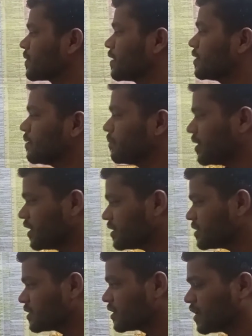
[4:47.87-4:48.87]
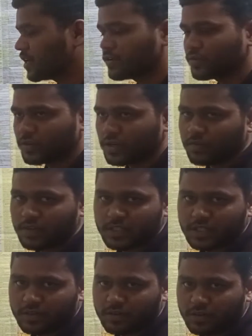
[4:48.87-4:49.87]
In the mains, total
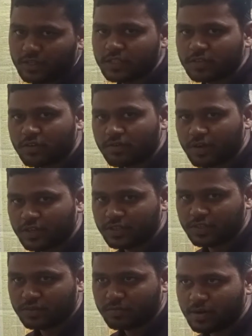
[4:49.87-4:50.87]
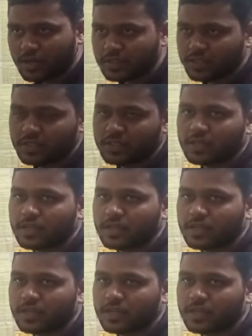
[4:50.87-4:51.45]
1750 marks.